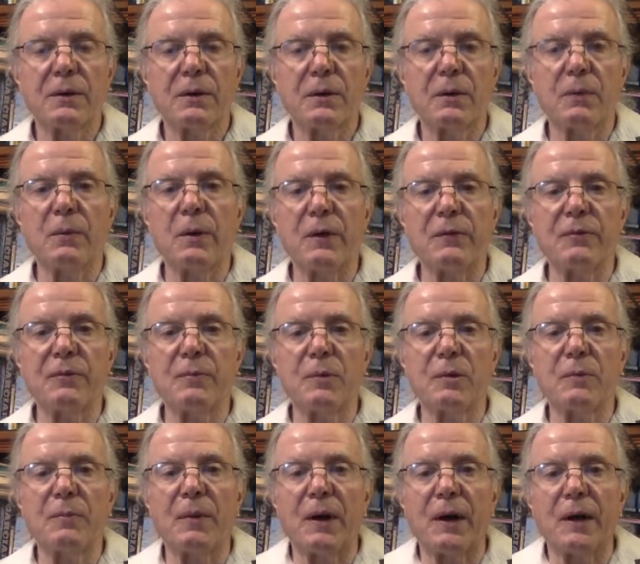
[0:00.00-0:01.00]
away from
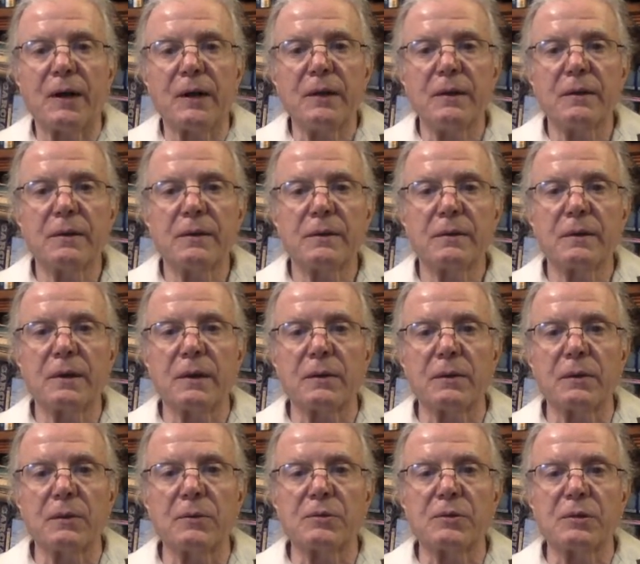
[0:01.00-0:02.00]
your body, not
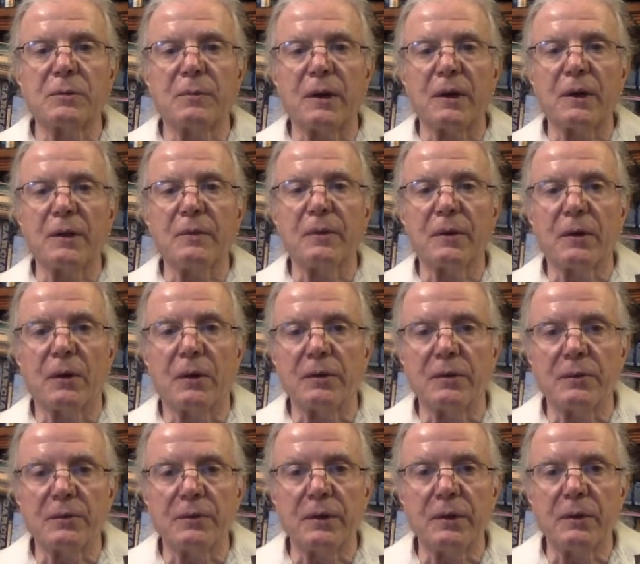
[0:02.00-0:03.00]
close to your body, but on
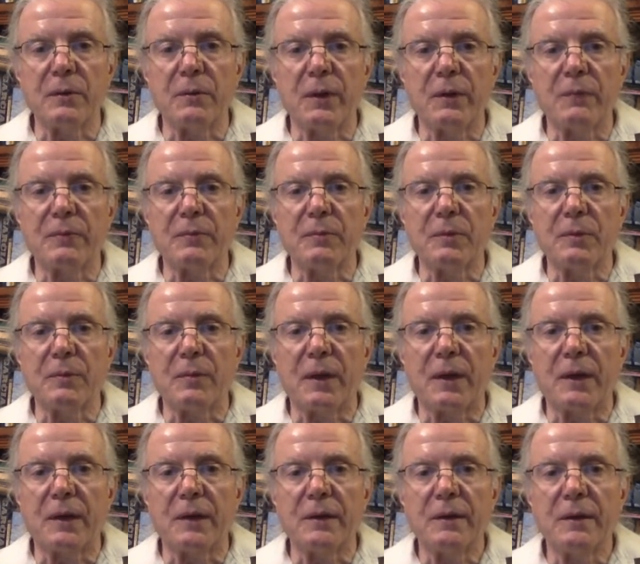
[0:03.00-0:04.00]
your knee, away from your
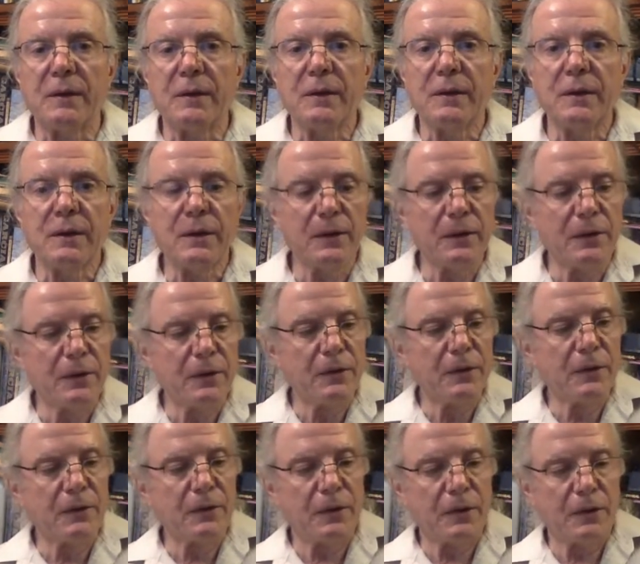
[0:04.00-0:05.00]
body.
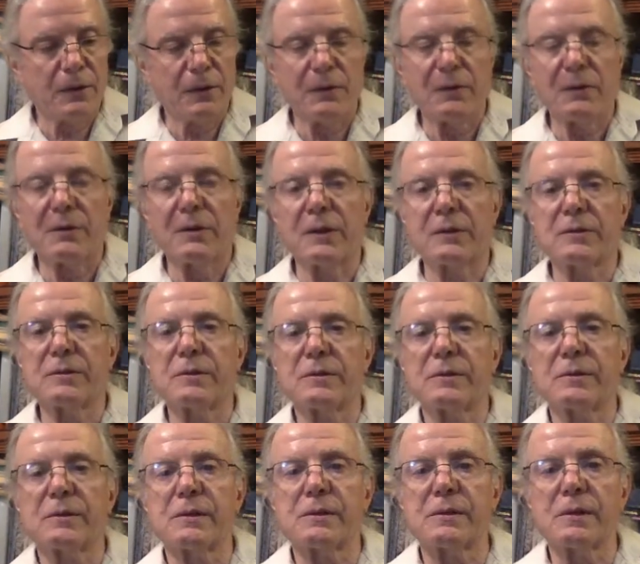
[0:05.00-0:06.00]
That's at
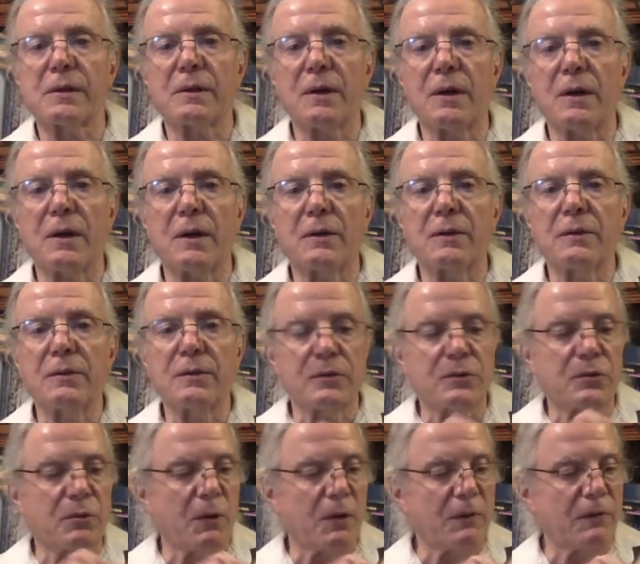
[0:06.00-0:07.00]
6 o'clock. Your
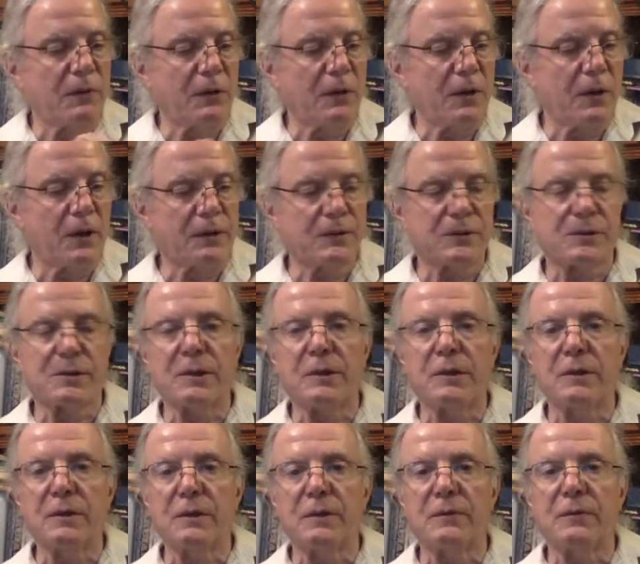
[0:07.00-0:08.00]
12 o'clock is the
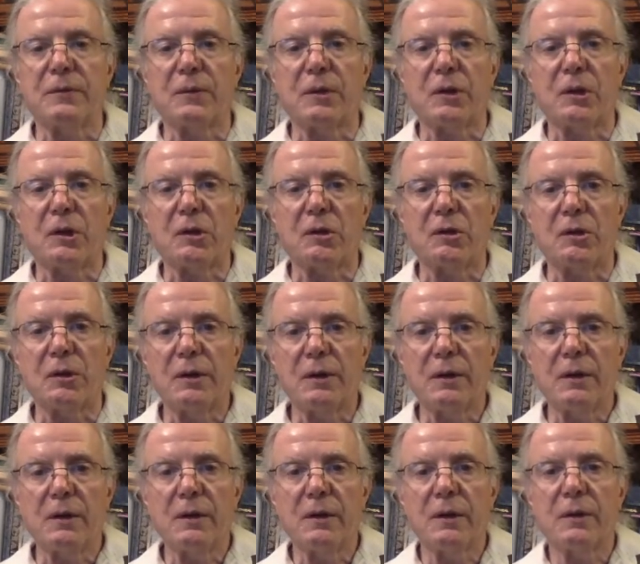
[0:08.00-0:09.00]
heel of your hand.
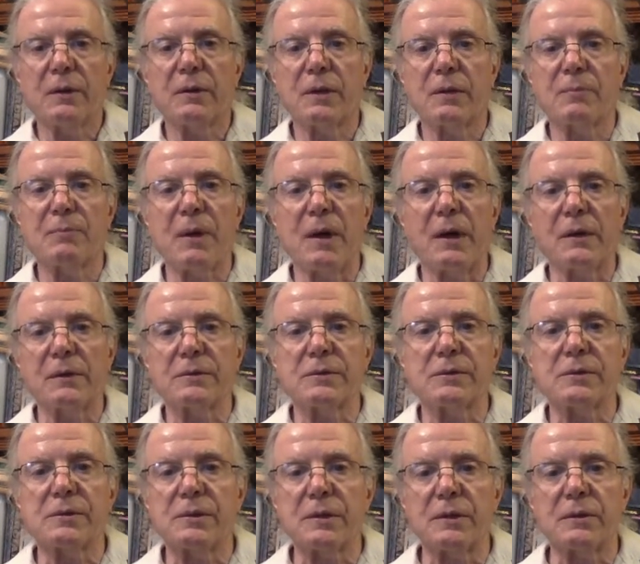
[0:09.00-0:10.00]
That
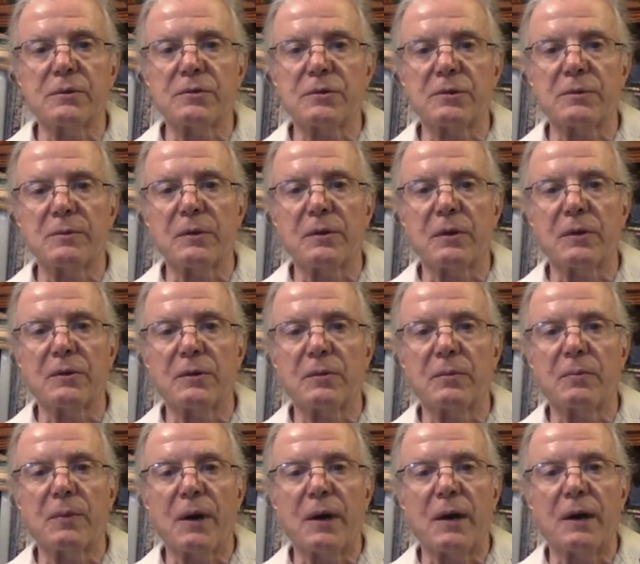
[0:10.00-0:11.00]
balances the instrument on
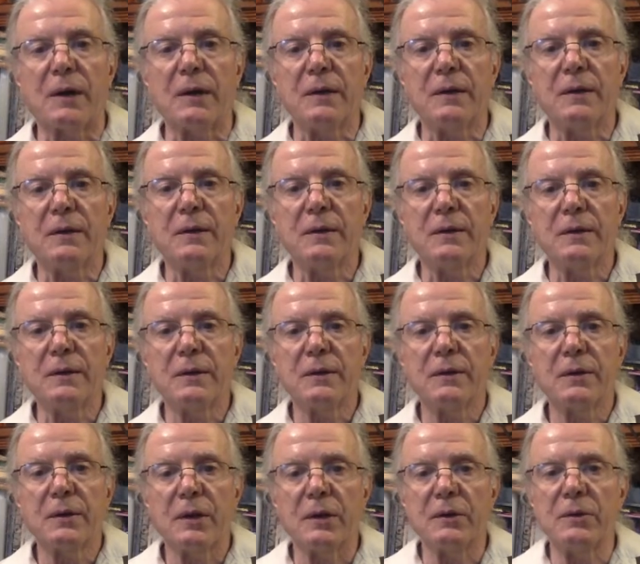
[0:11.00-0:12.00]
your body.
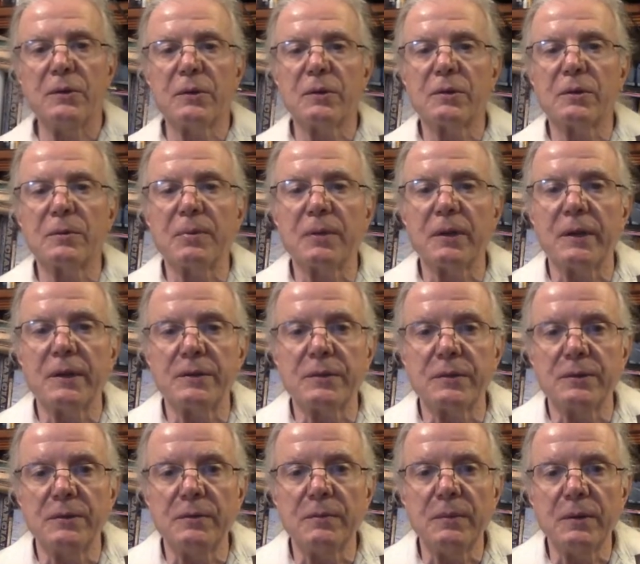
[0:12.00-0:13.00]
And you get to play
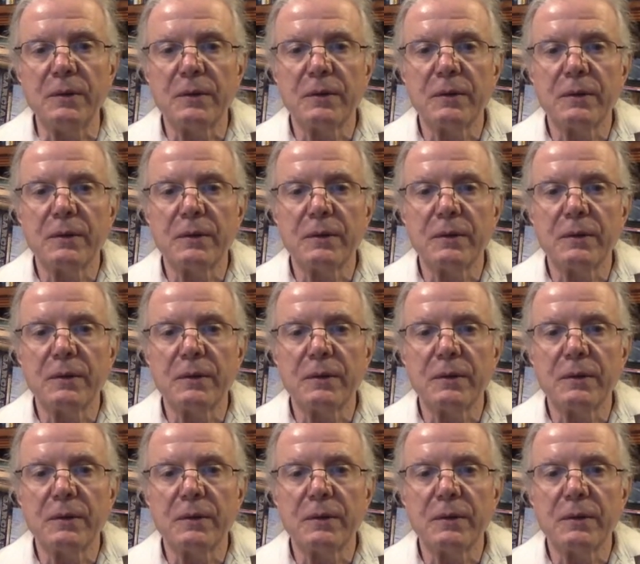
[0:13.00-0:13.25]
doom